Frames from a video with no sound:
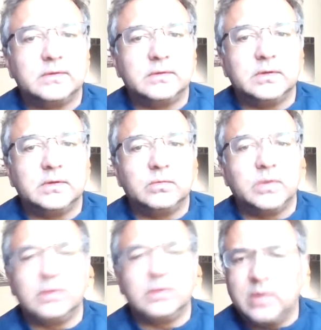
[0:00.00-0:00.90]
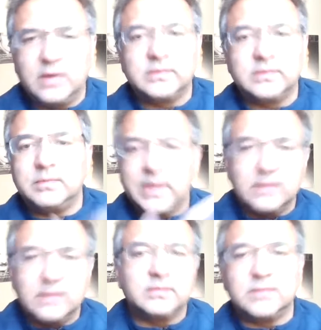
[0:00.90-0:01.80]
and what are the laws and the
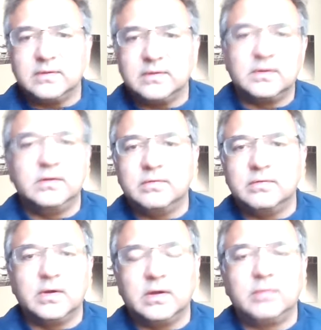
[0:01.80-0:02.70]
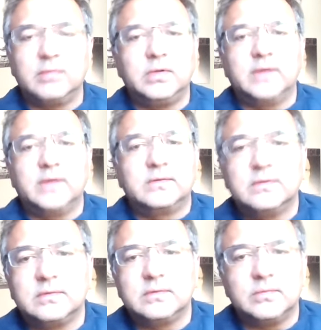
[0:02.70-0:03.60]
mechanisms inside these very complex
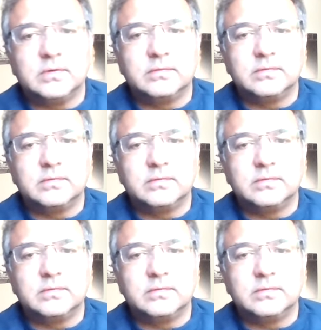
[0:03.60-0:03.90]
systems of